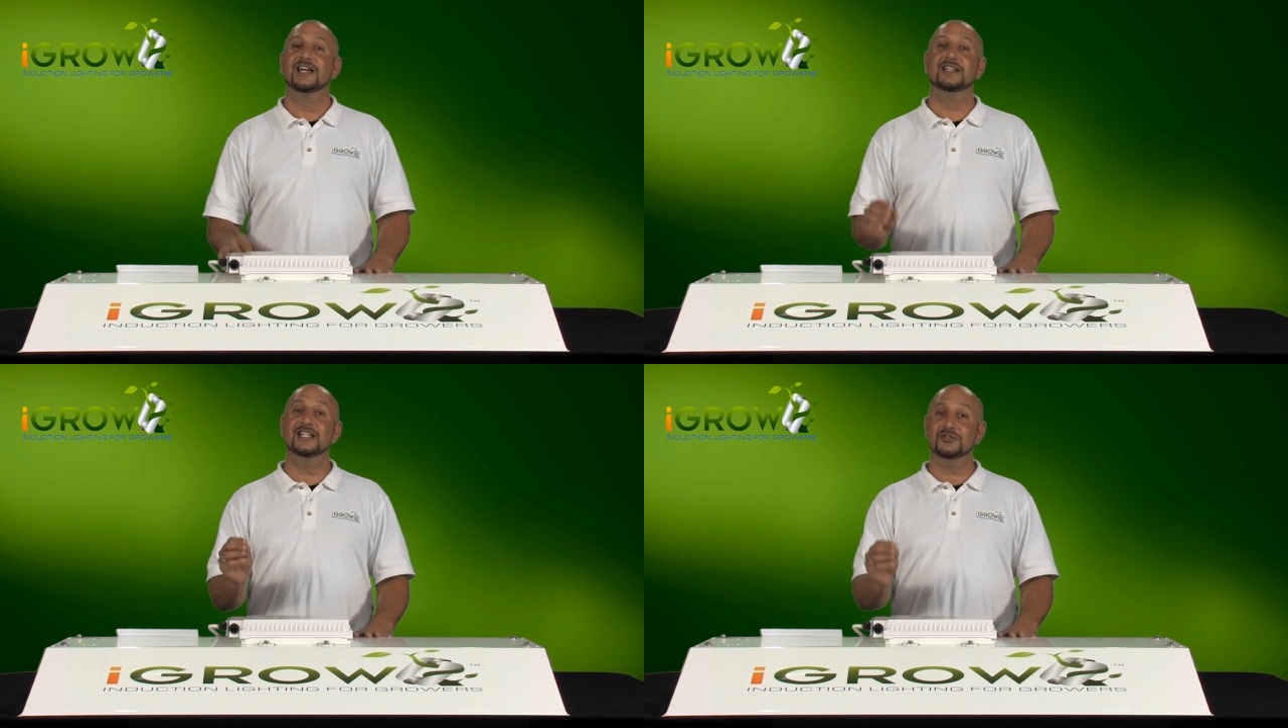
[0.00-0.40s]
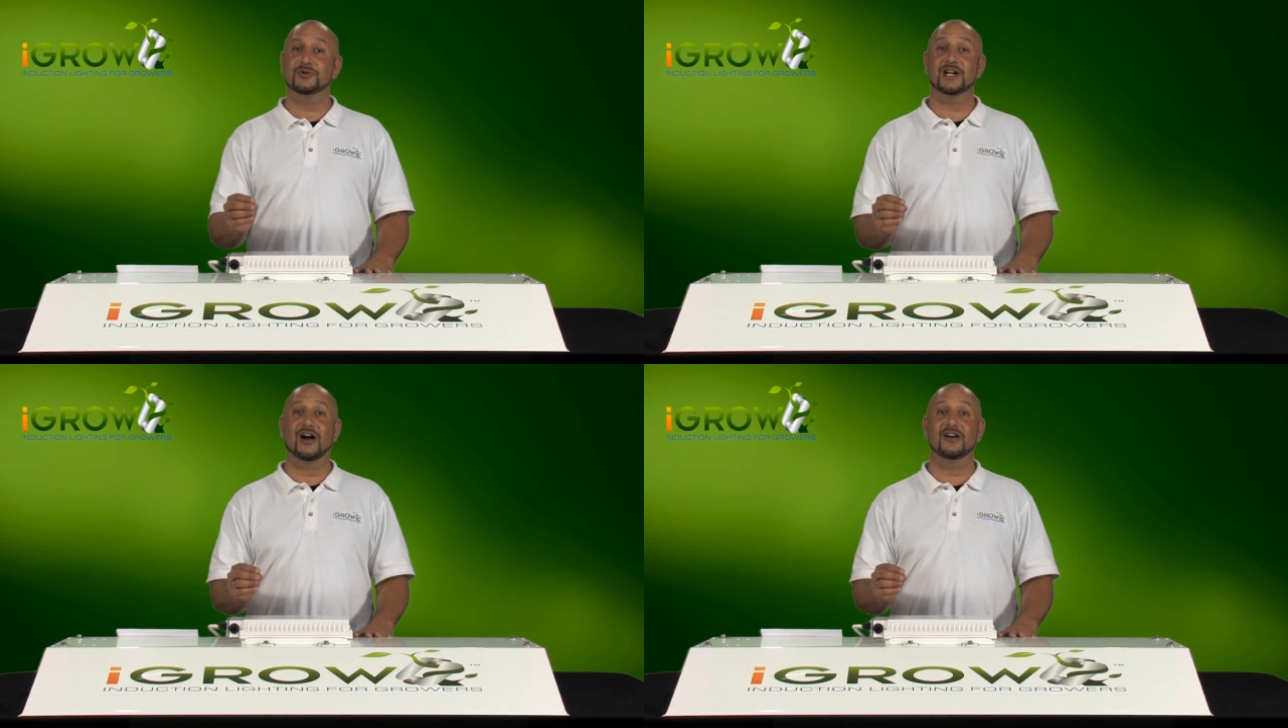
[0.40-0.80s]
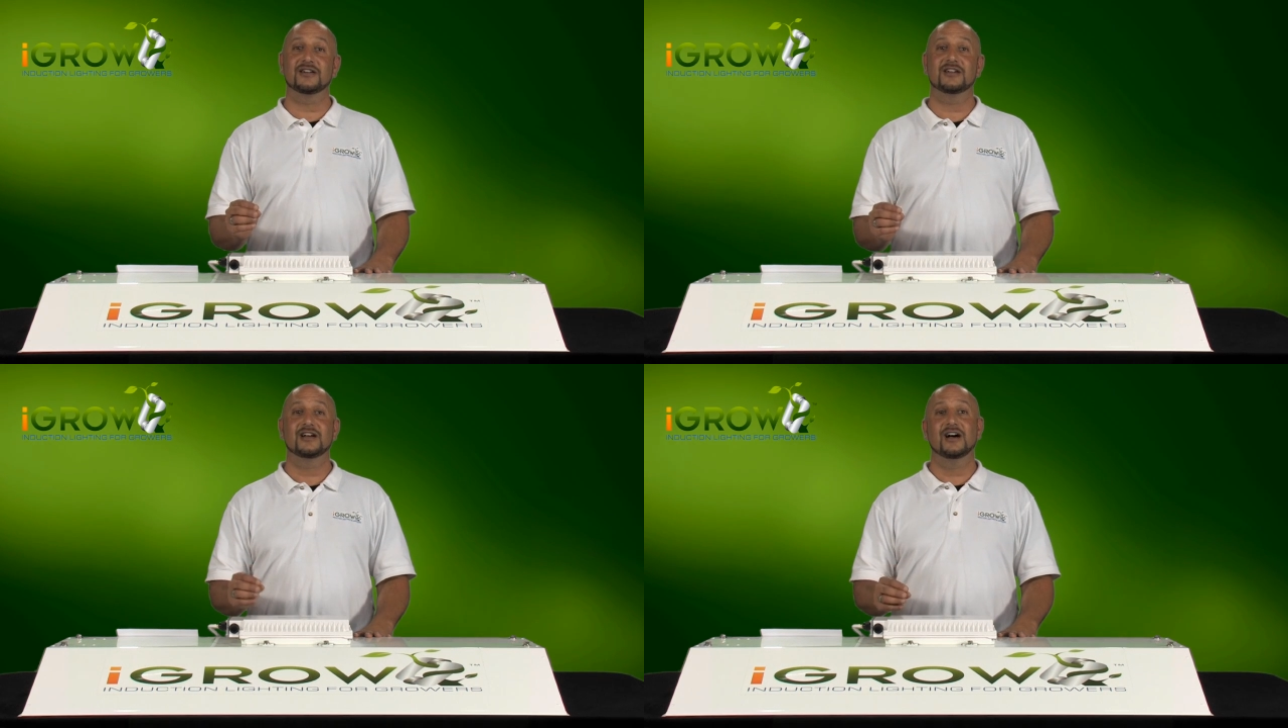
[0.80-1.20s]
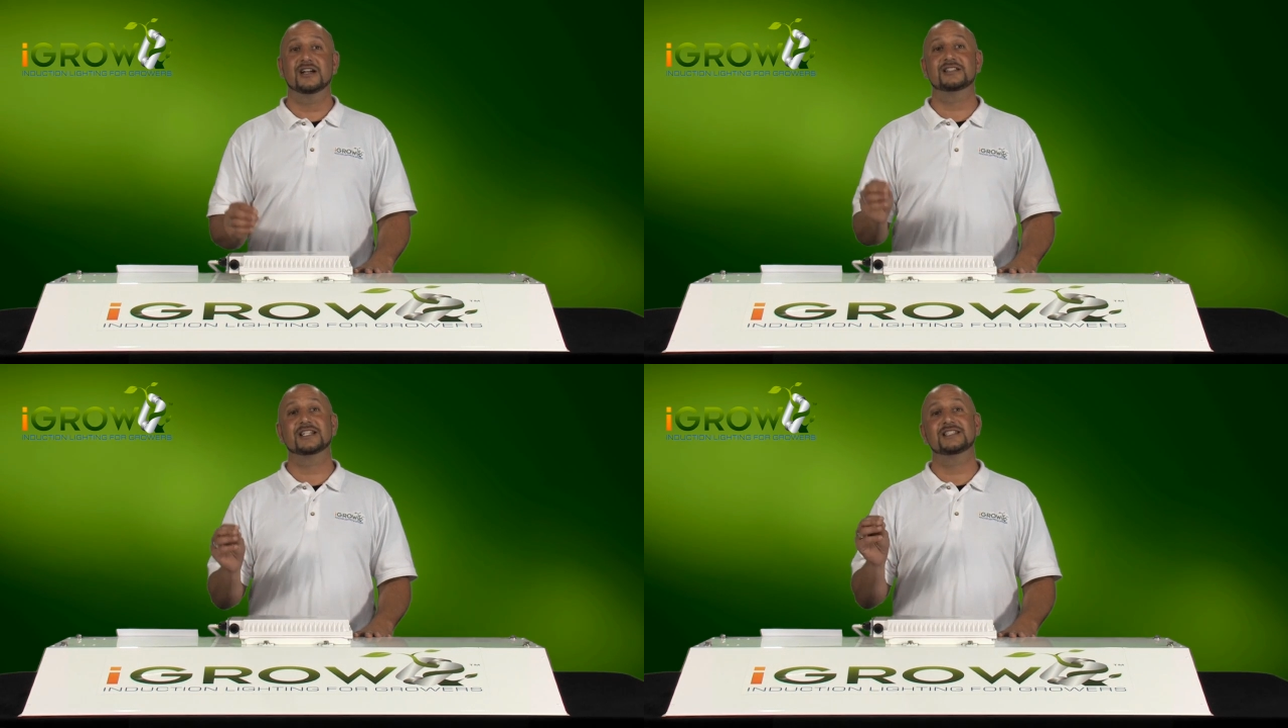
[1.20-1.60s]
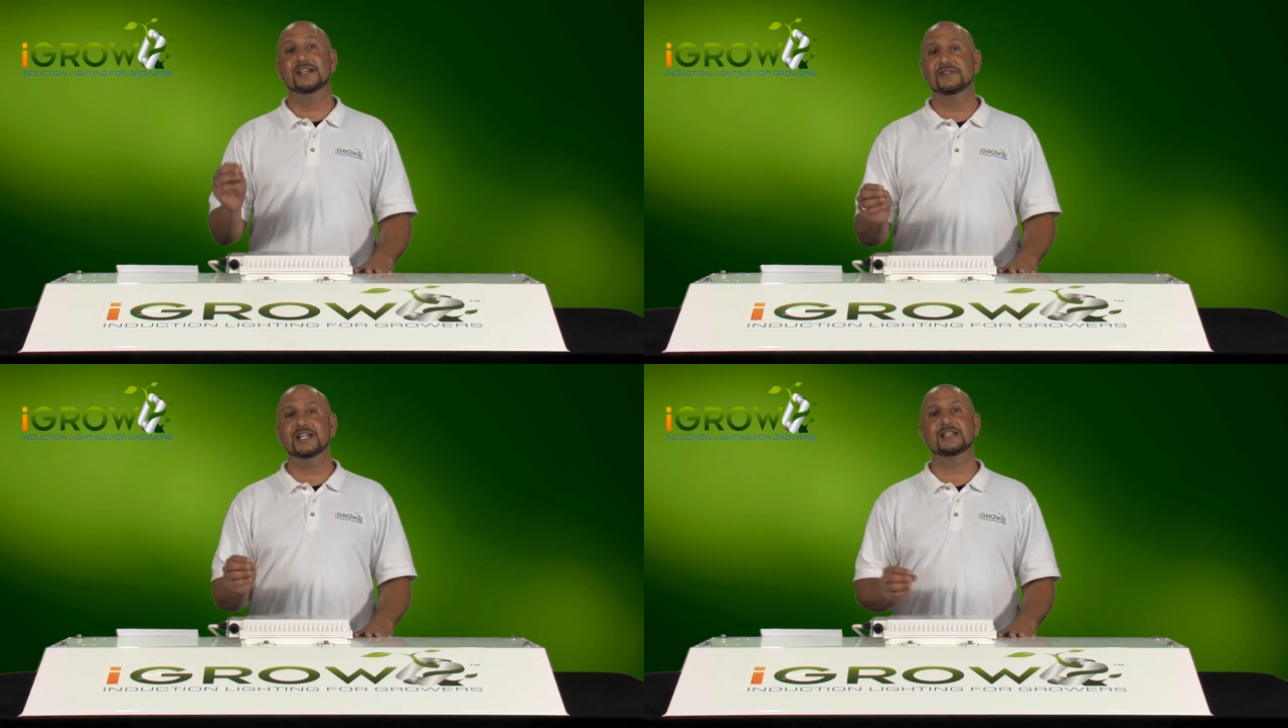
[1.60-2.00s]
In this regard, a
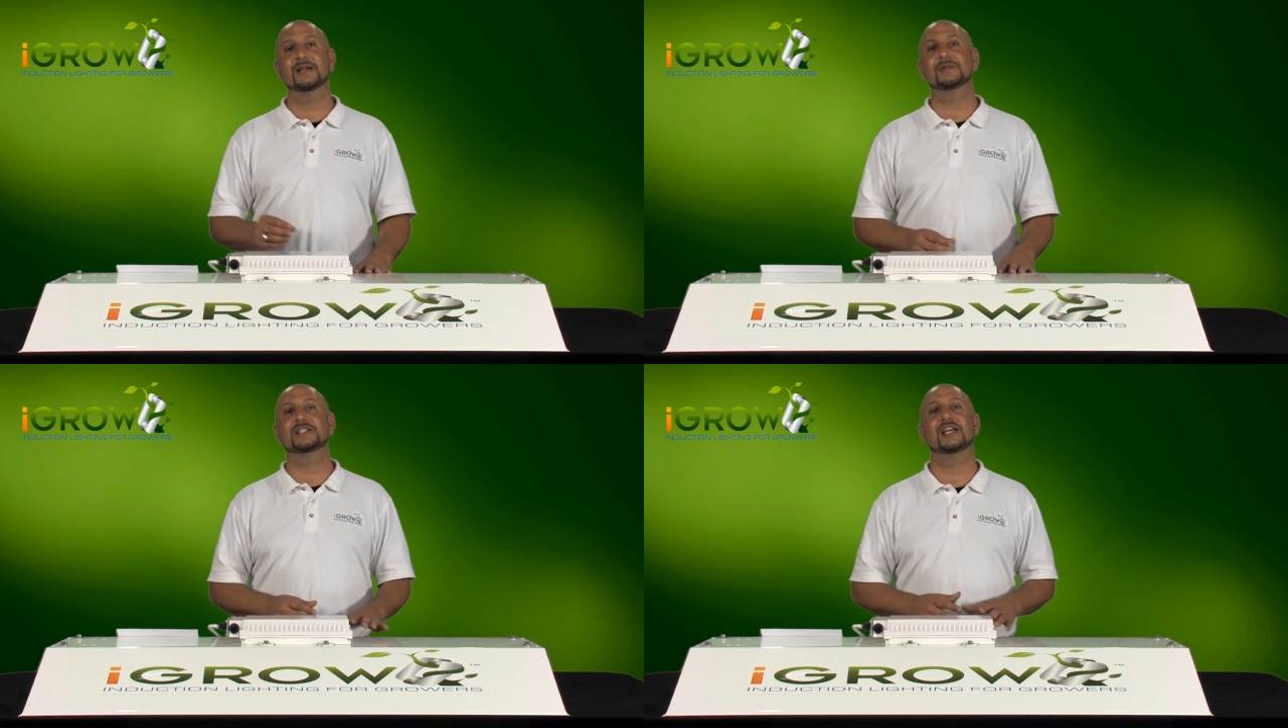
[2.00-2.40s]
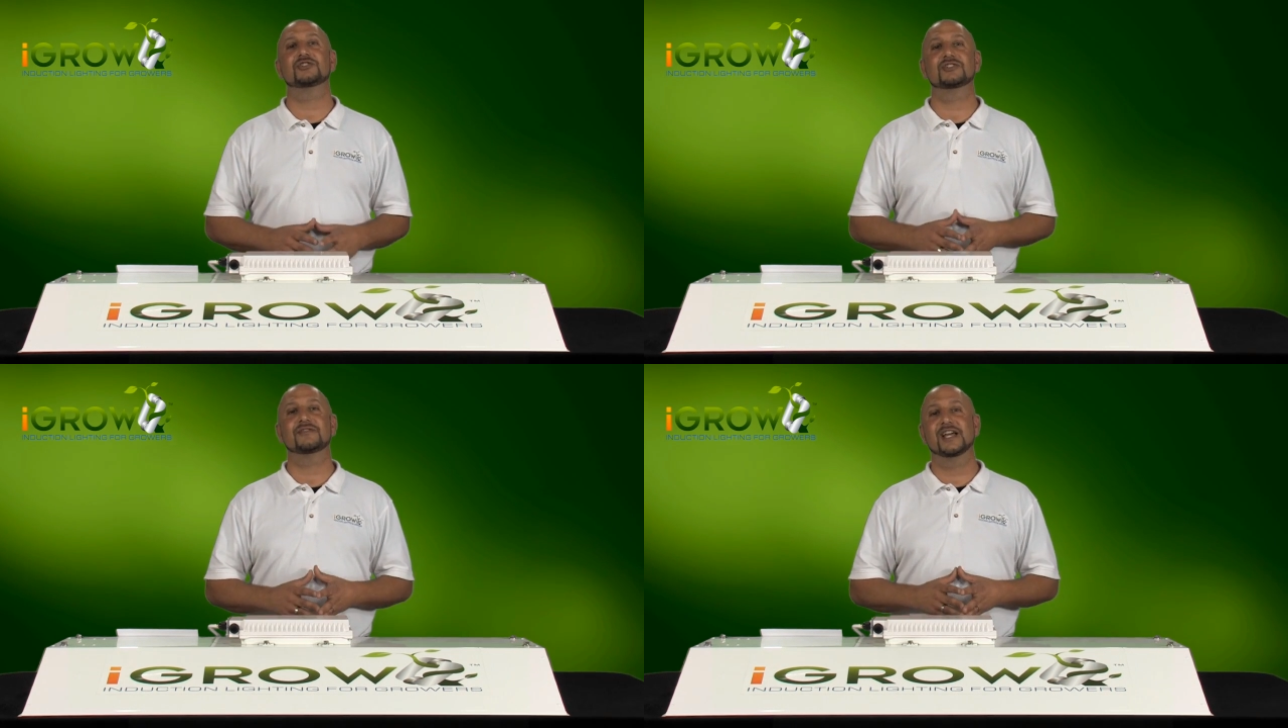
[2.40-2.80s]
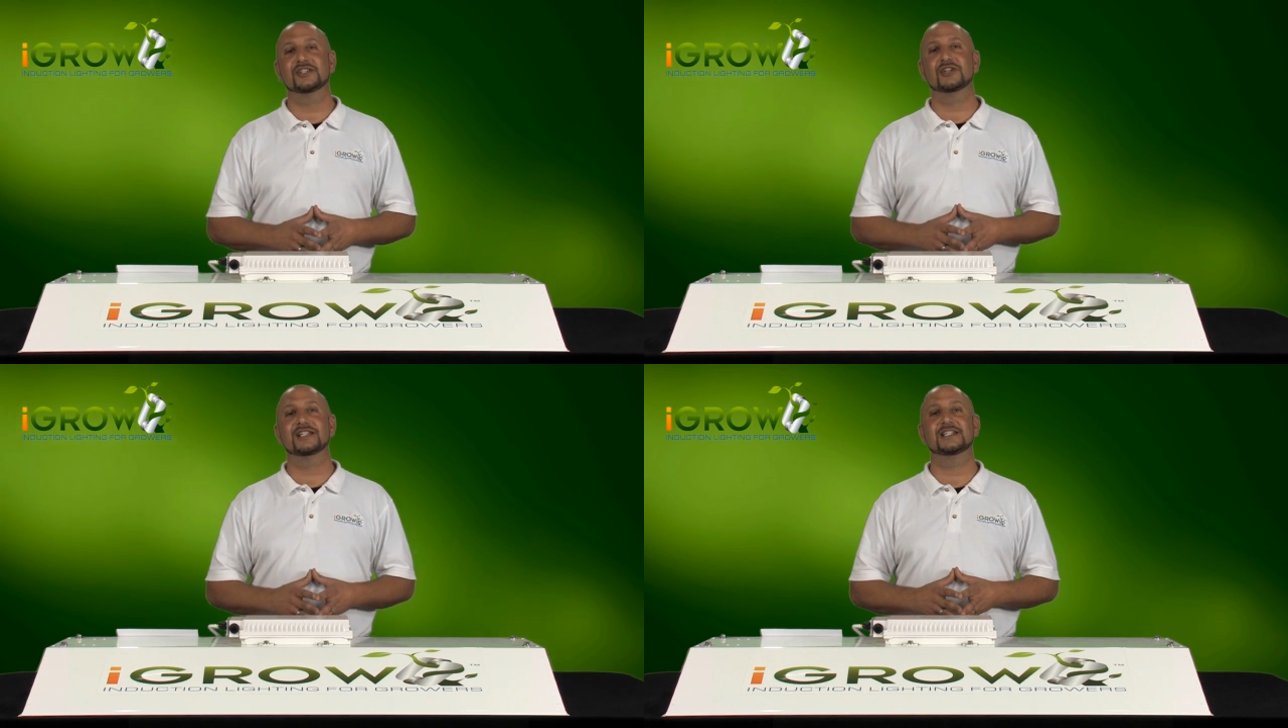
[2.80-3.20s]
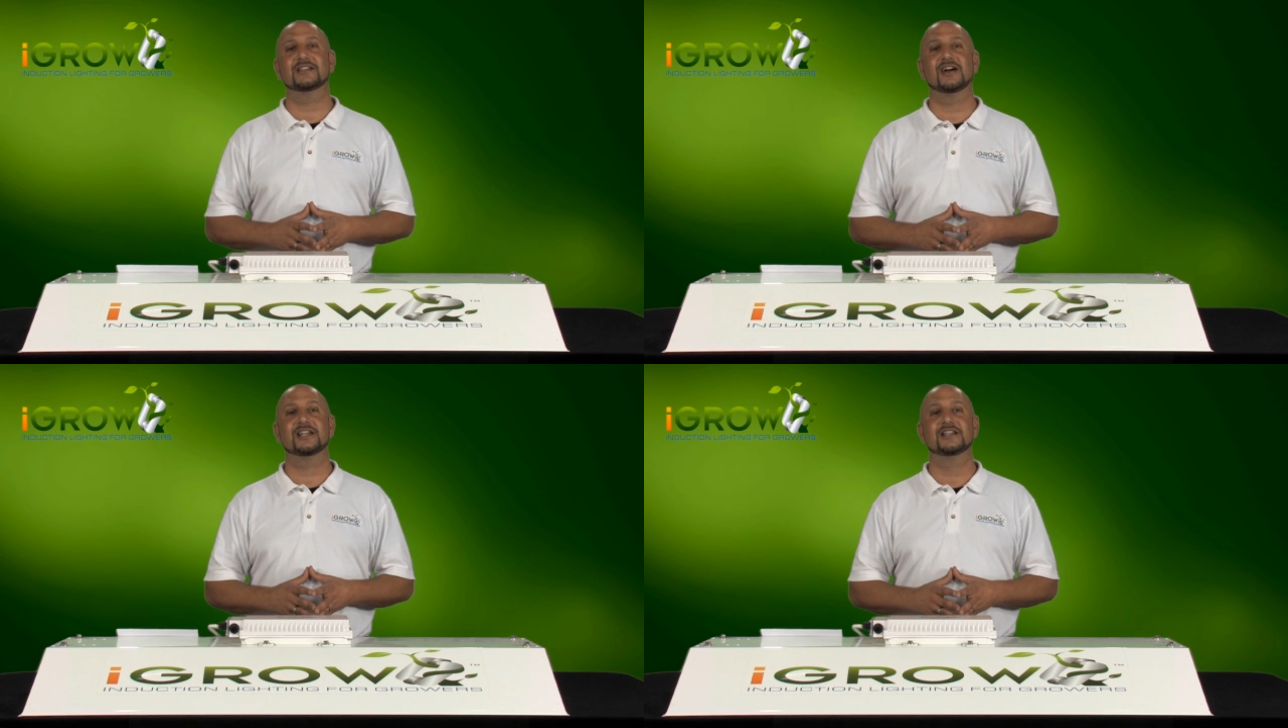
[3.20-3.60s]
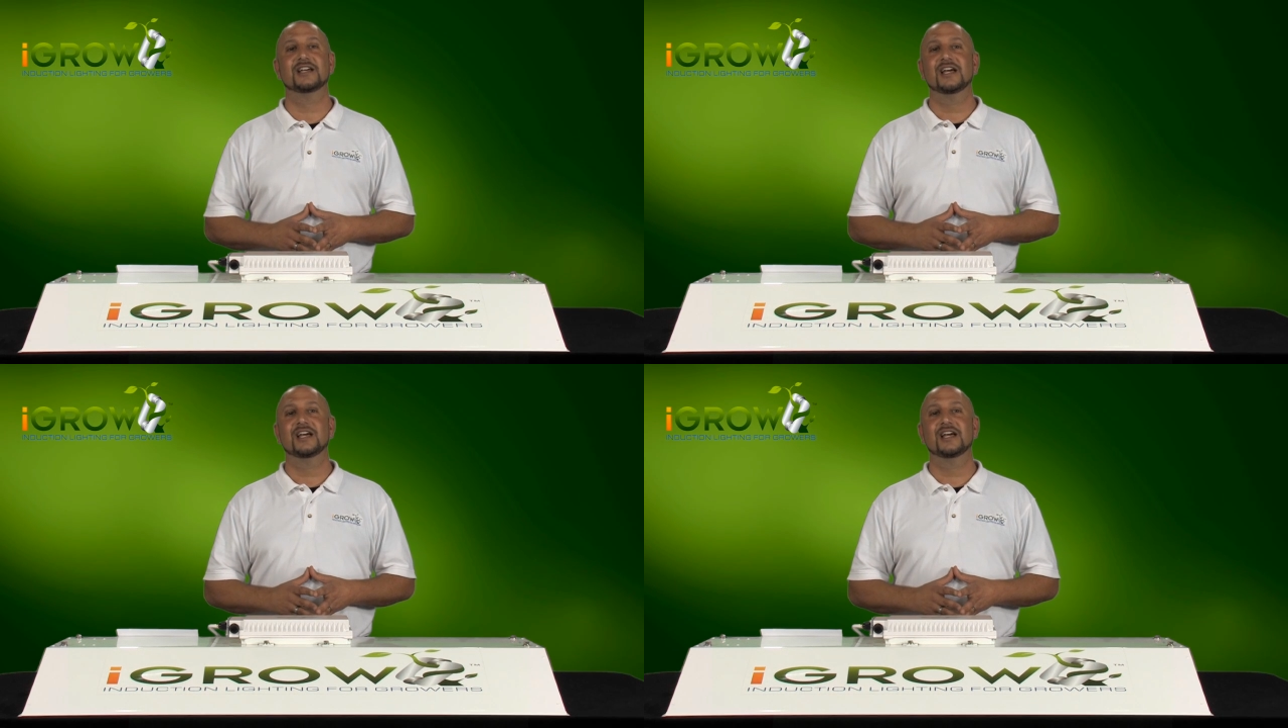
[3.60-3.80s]
significant limitation of HID light